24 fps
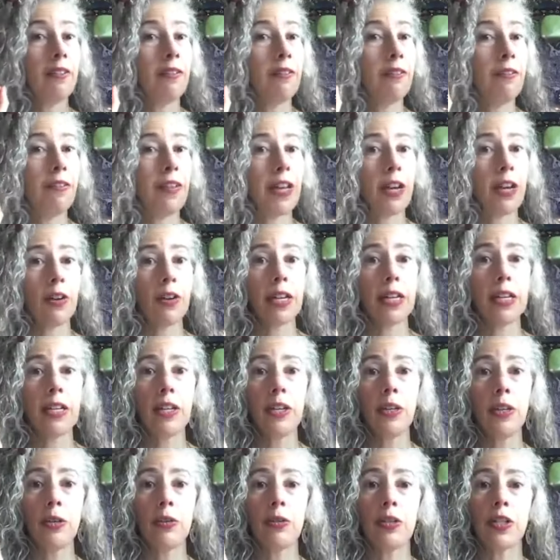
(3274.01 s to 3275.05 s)
Very
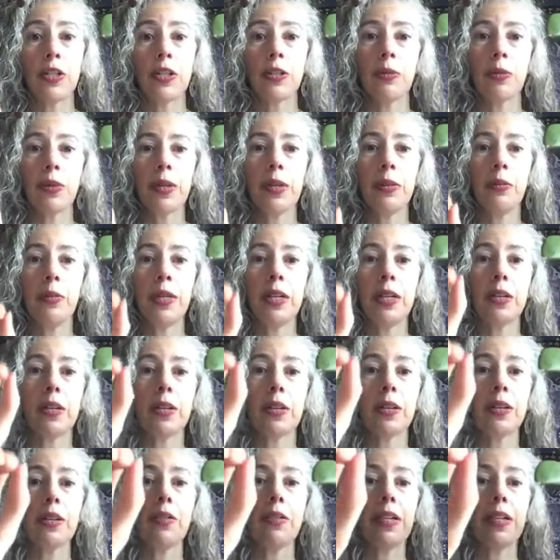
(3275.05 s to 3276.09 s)
huge. So we
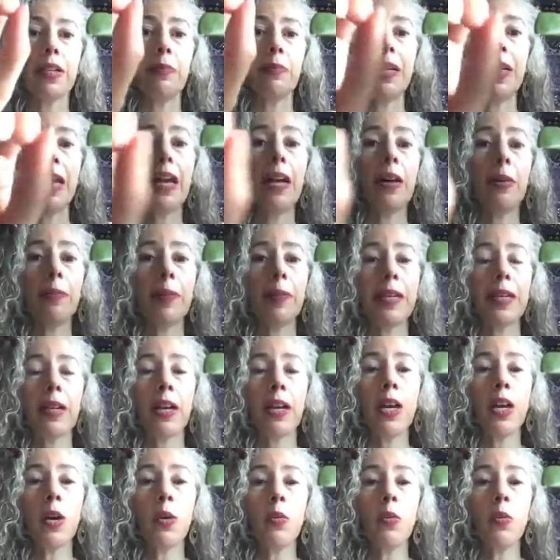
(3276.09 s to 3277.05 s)
are going to be helping